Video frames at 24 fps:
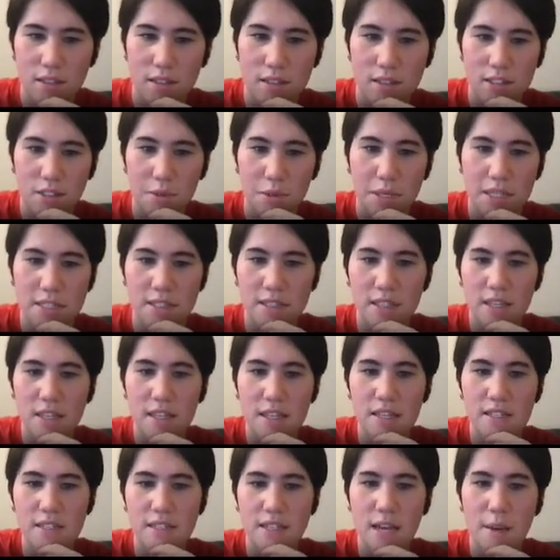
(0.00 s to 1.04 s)
do we see
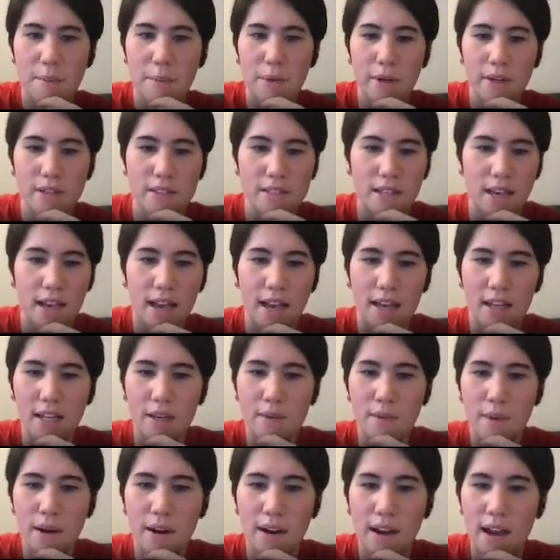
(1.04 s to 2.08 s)
these numbers
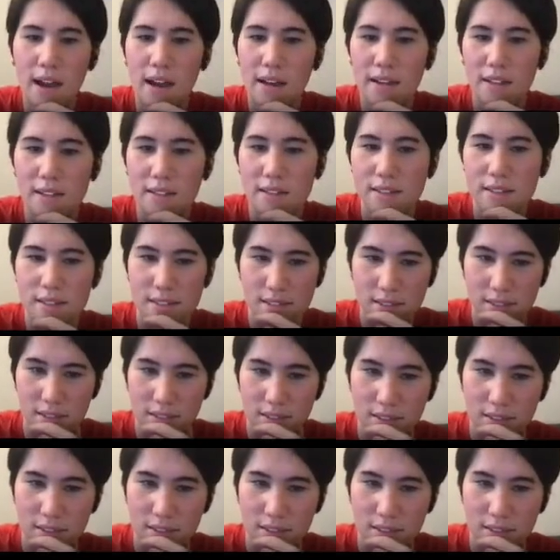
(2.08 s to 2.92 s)
anywhere else?